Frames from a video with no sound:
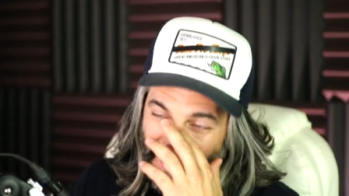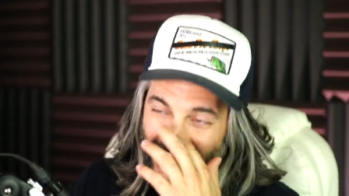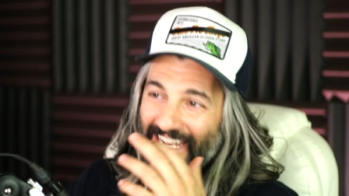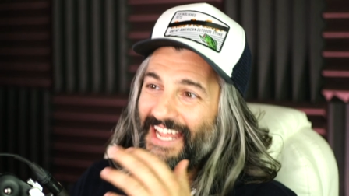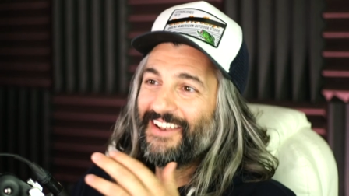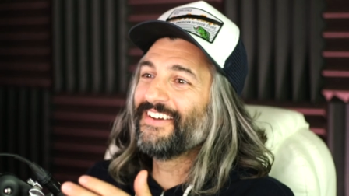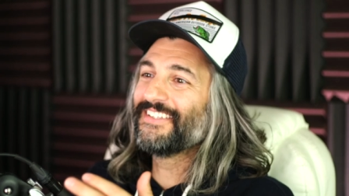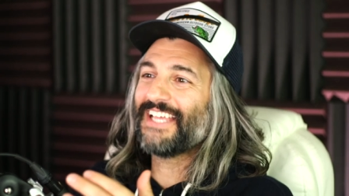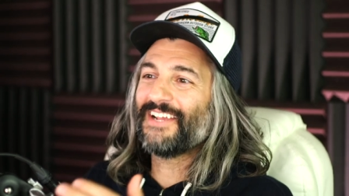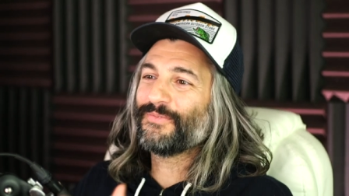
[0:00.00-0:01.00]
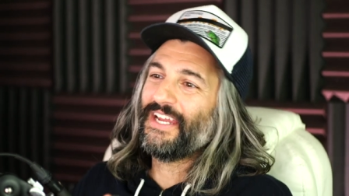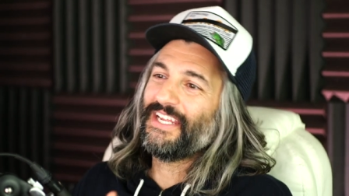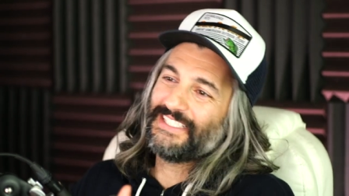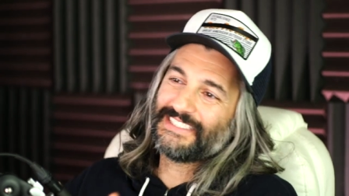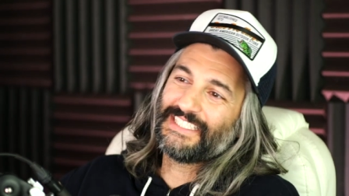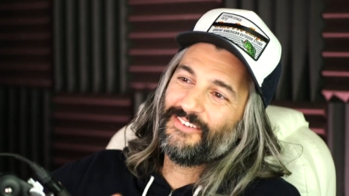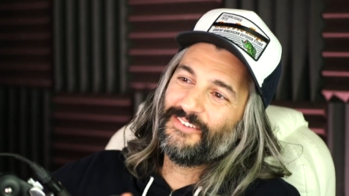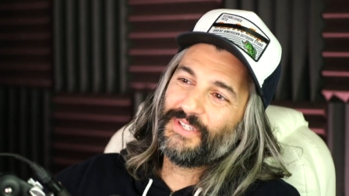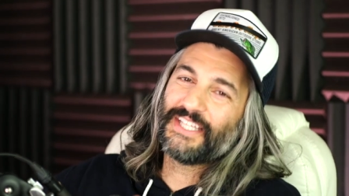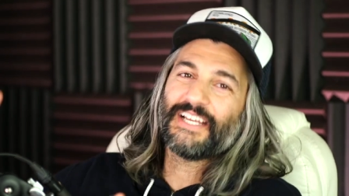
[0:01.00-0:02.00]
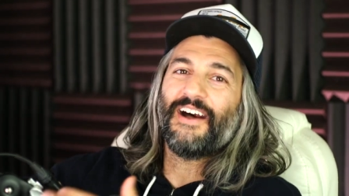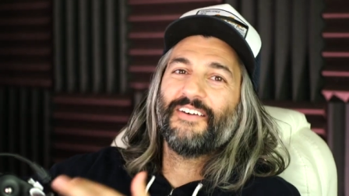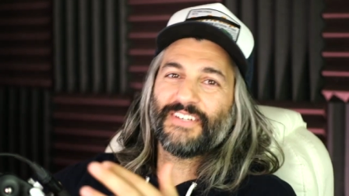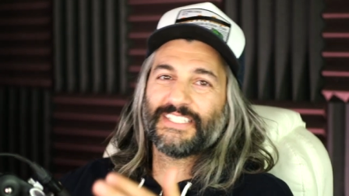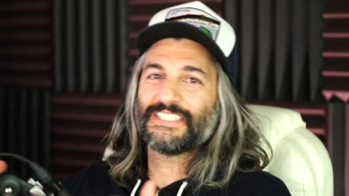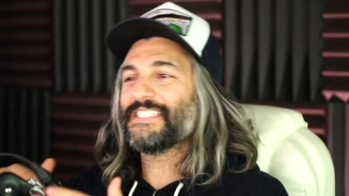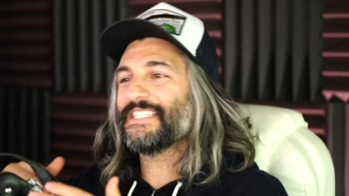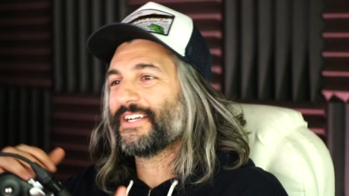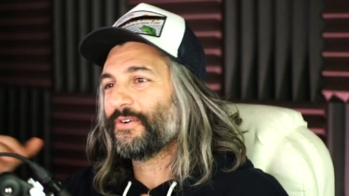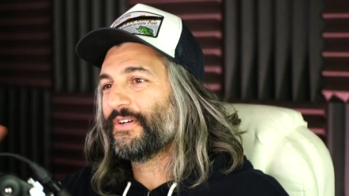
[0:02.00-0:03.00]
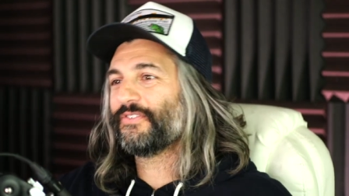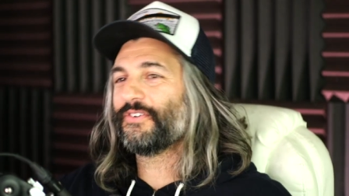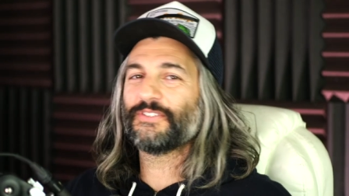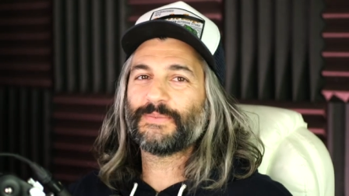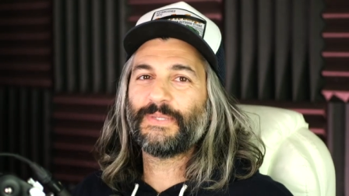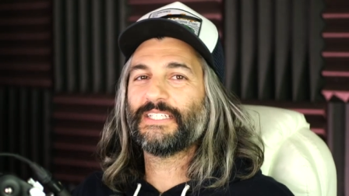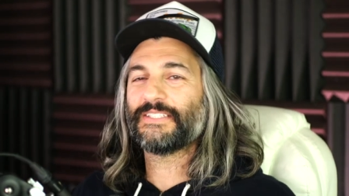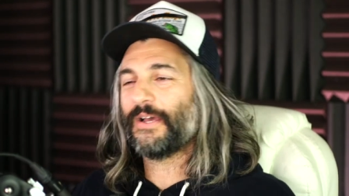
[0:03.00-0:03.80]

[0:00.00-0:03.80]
And I know it's like probably he's giving me the confidence because he's not going full speed.